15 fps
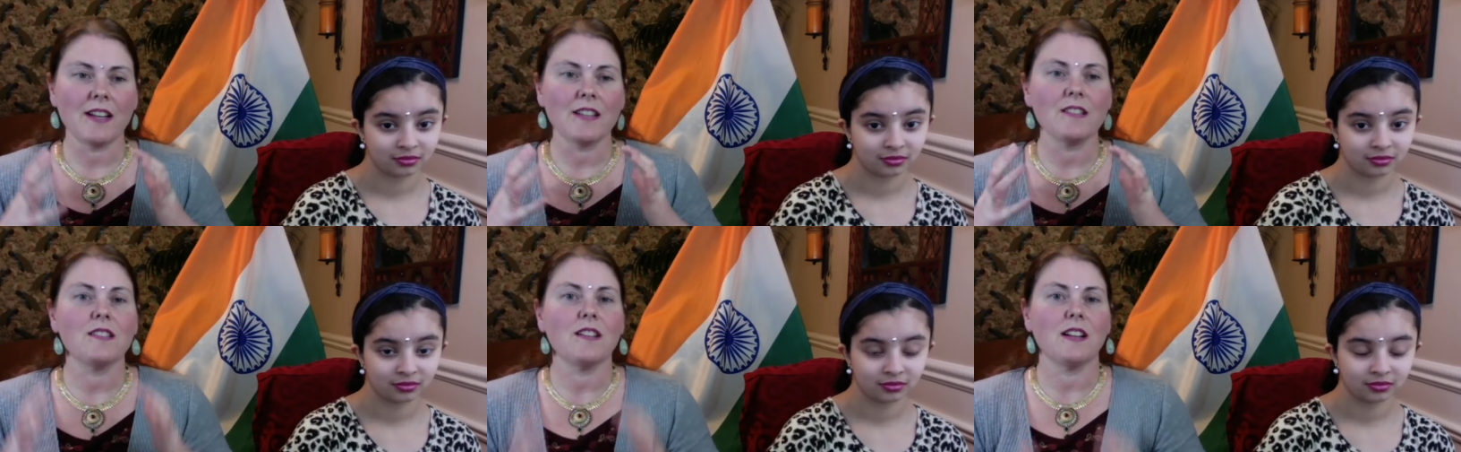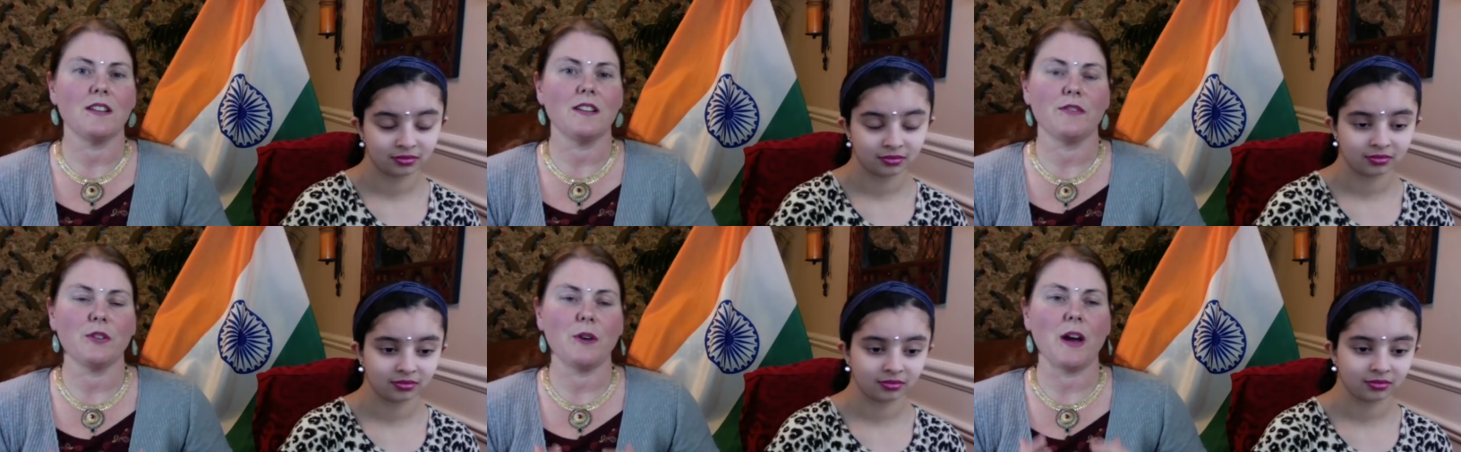Speaker 1: of
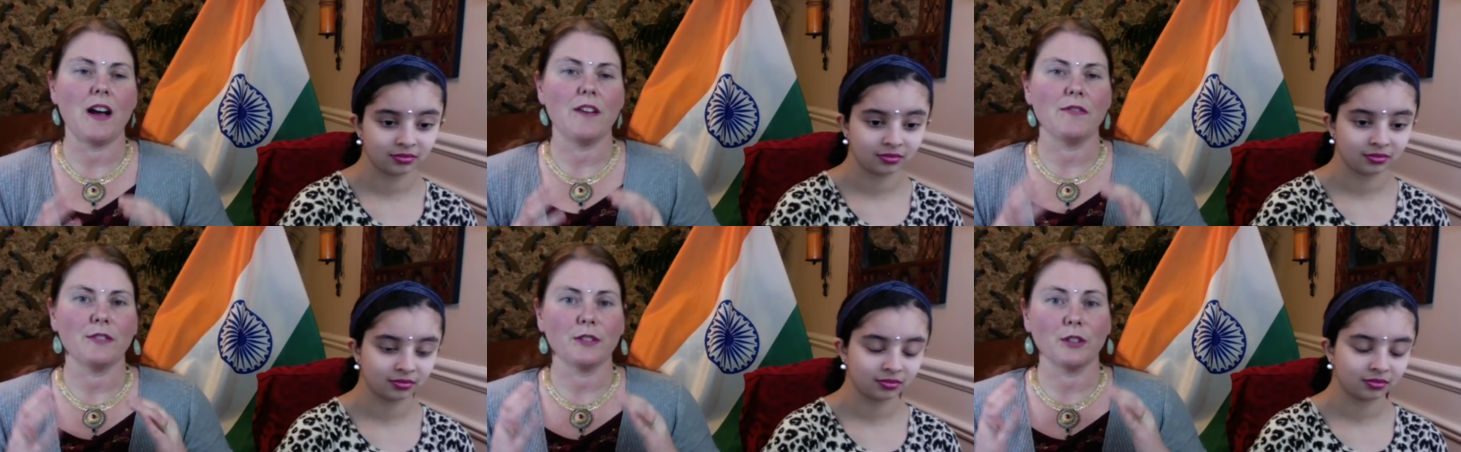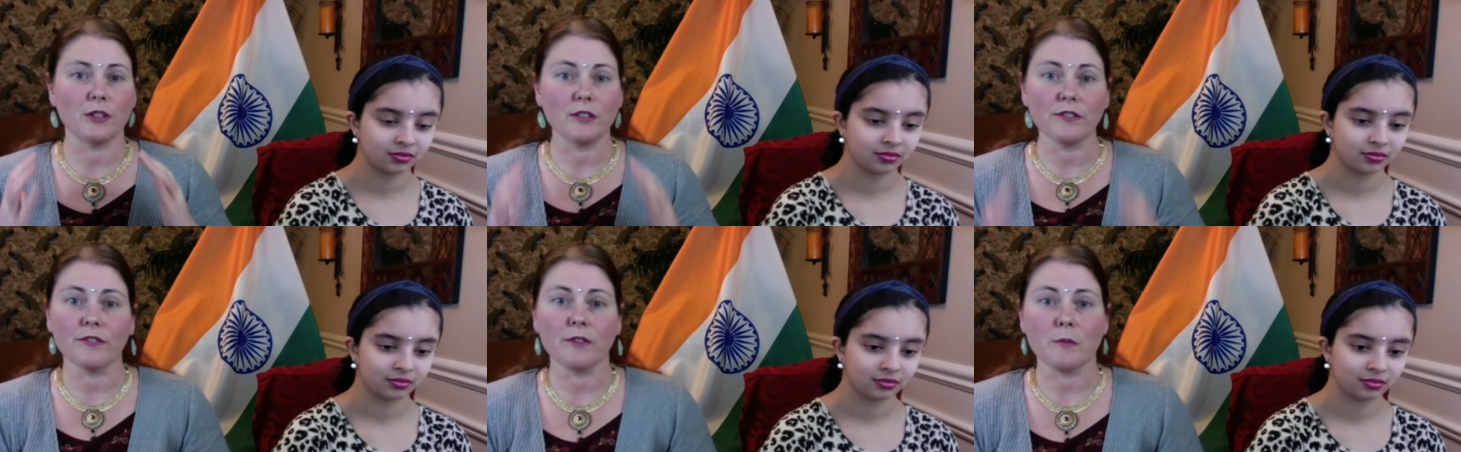stuff you have to
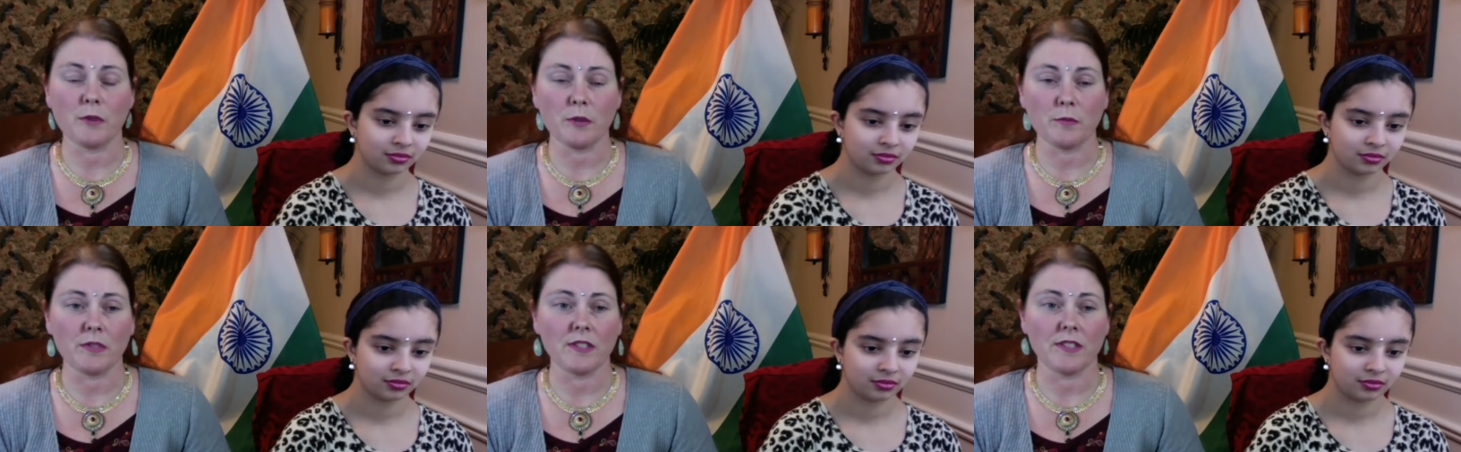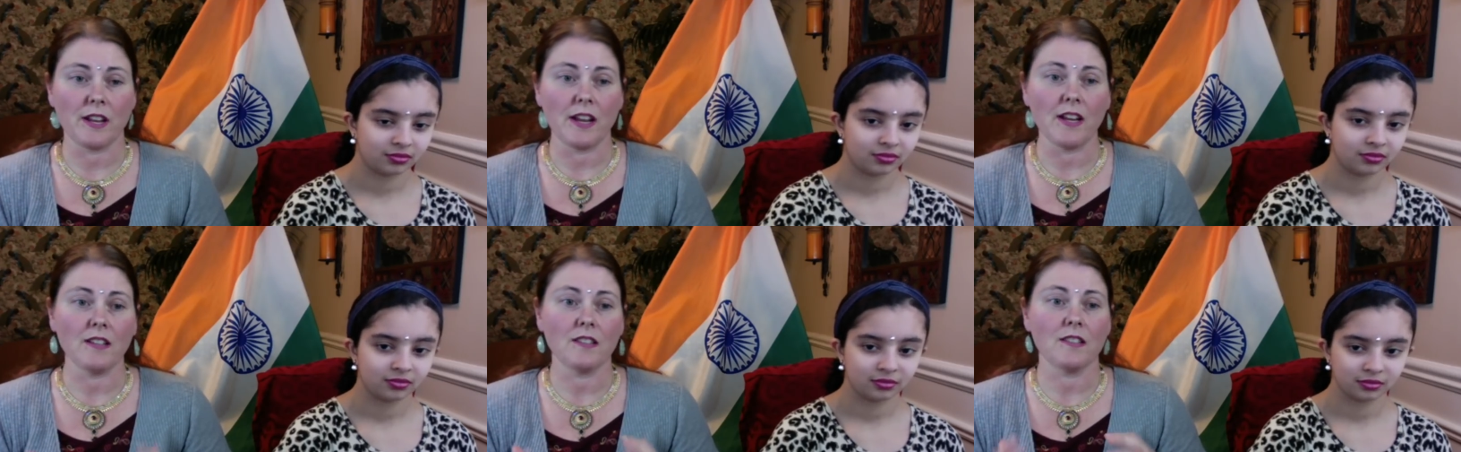learn from your
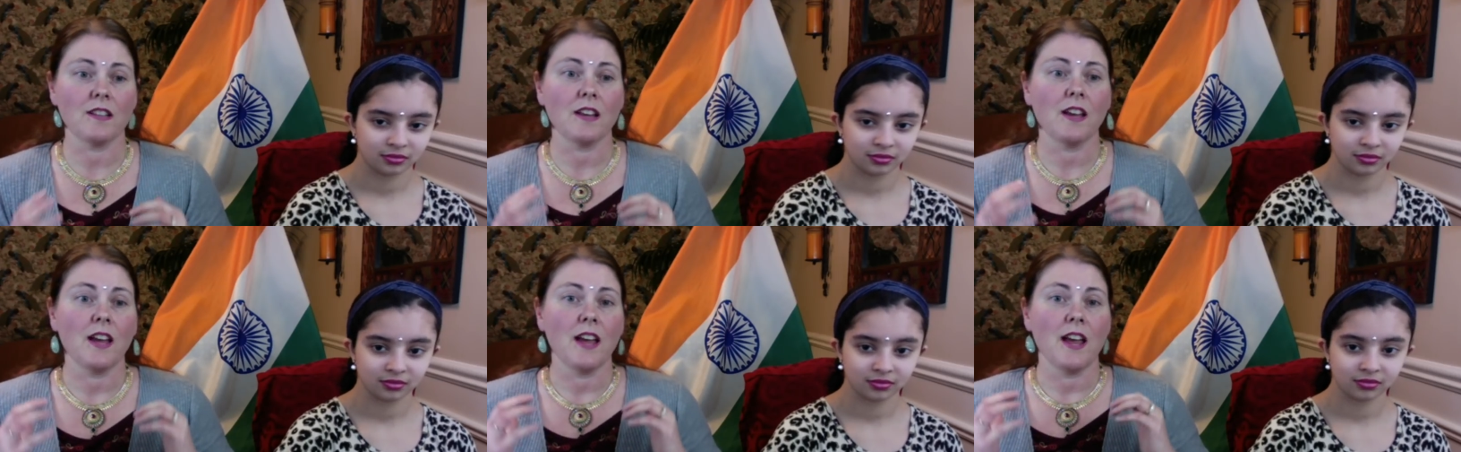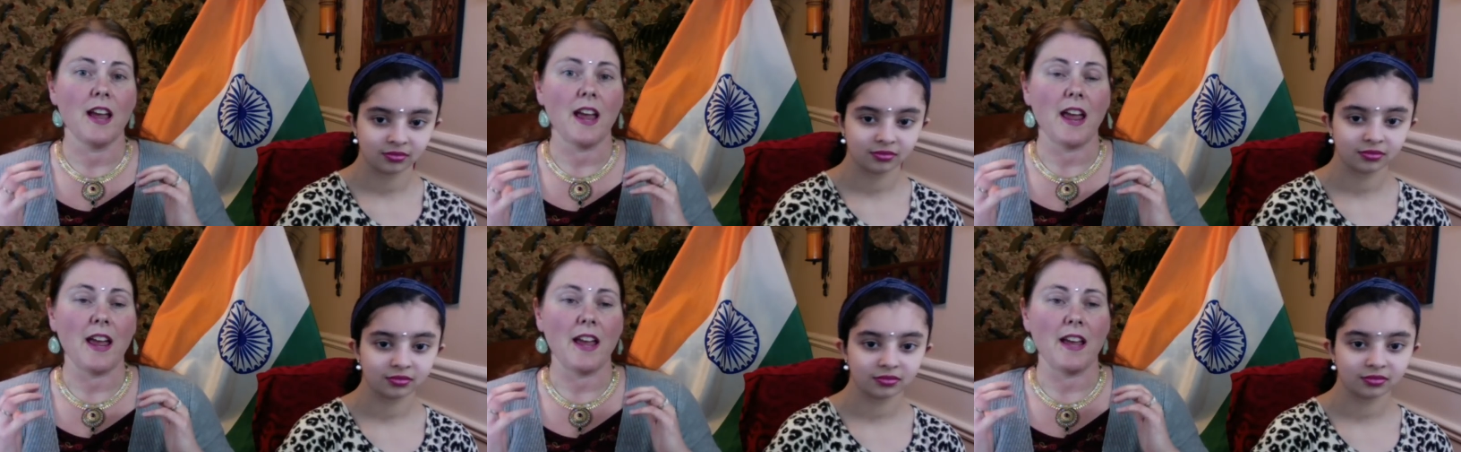mistakes
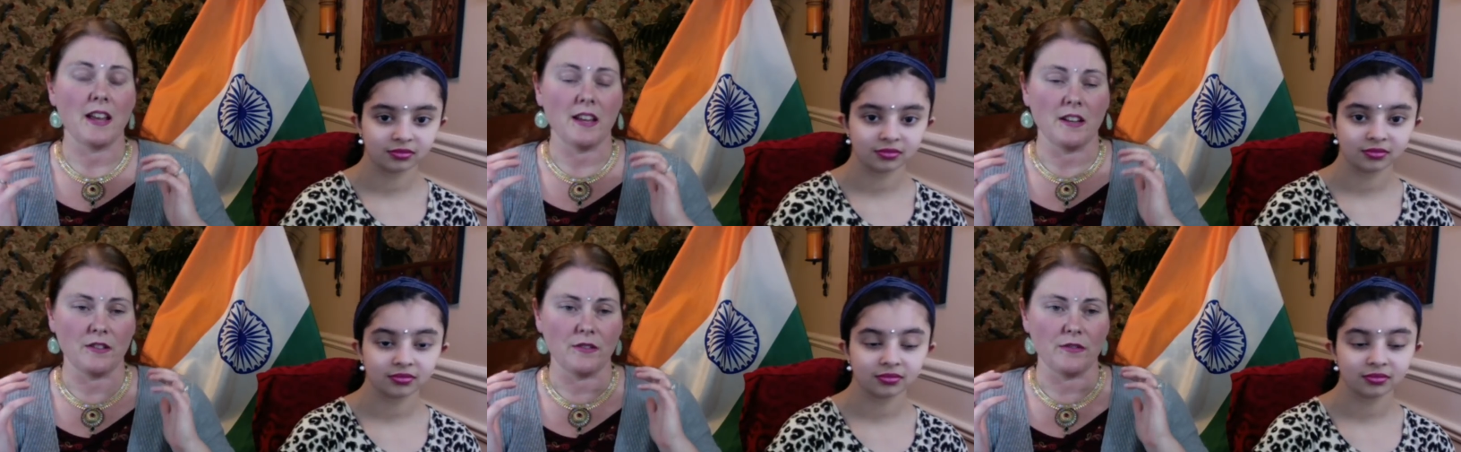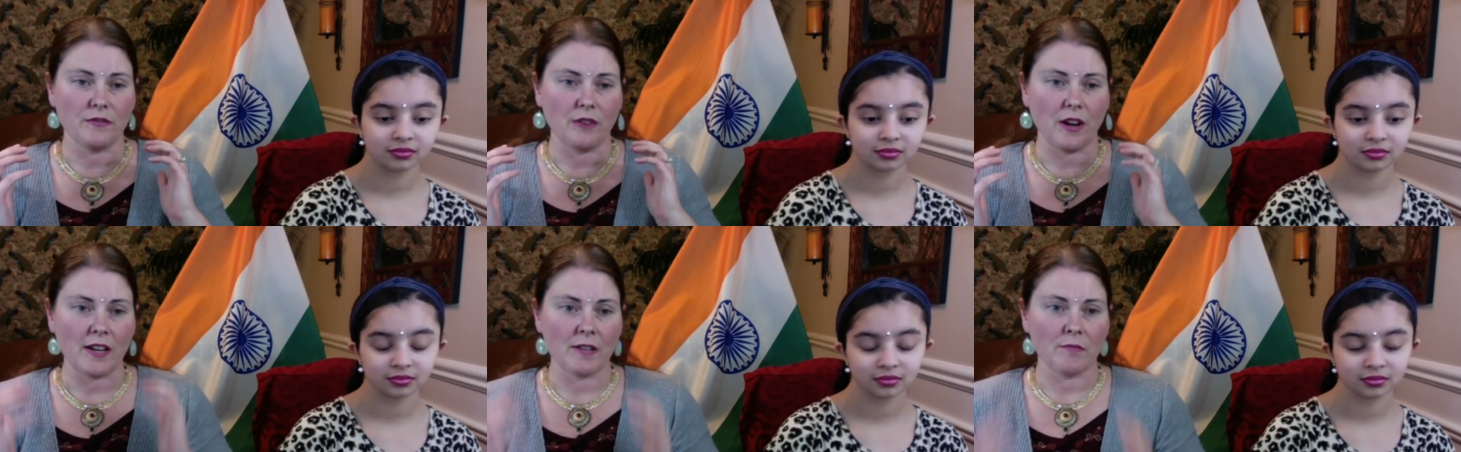and
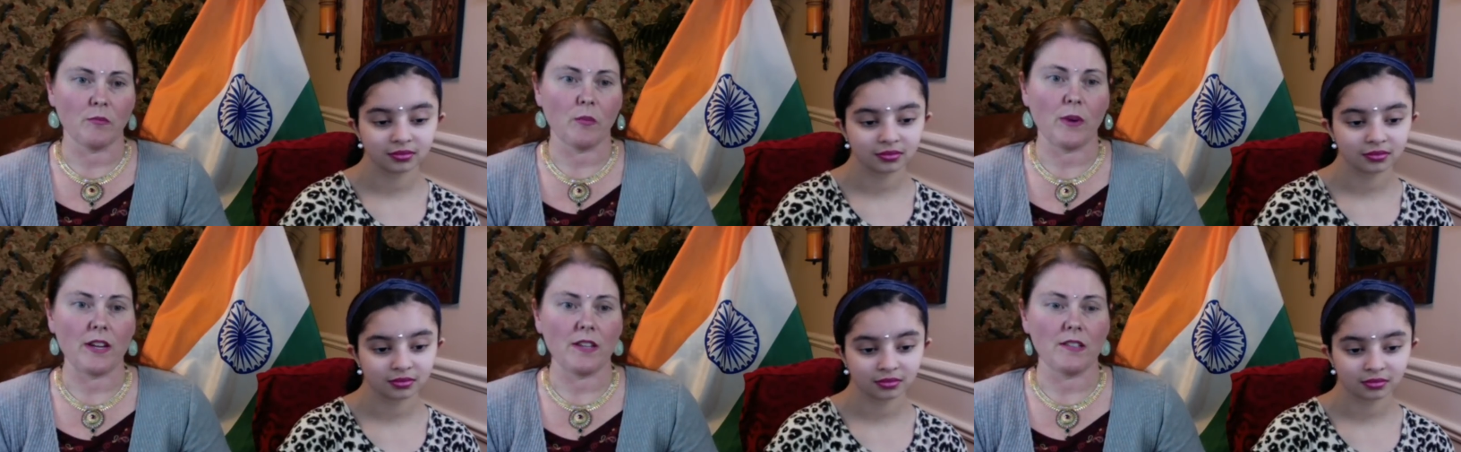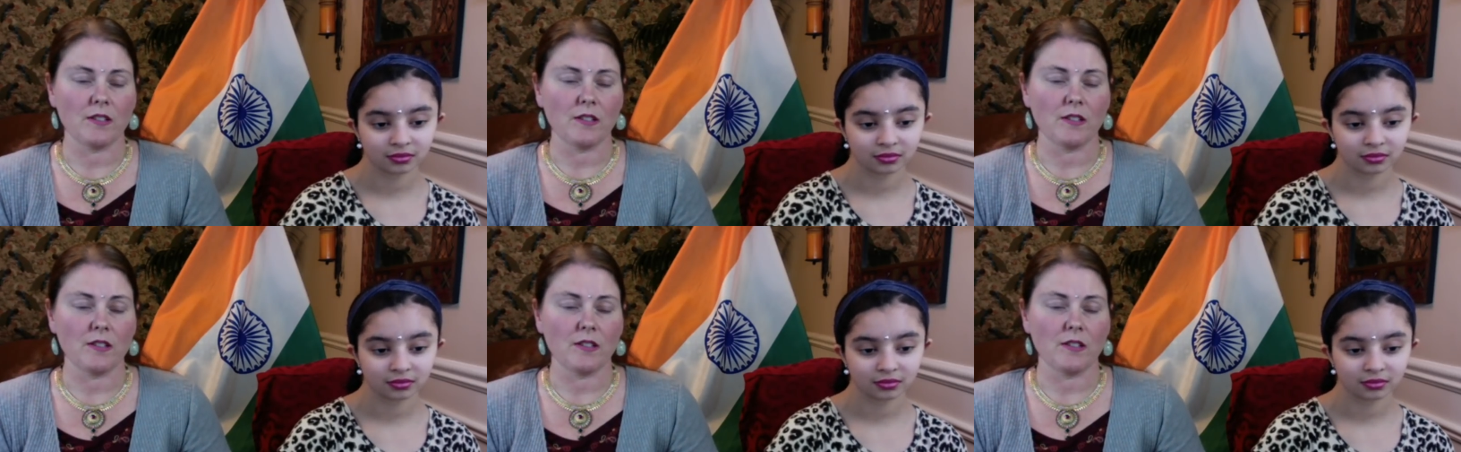find ways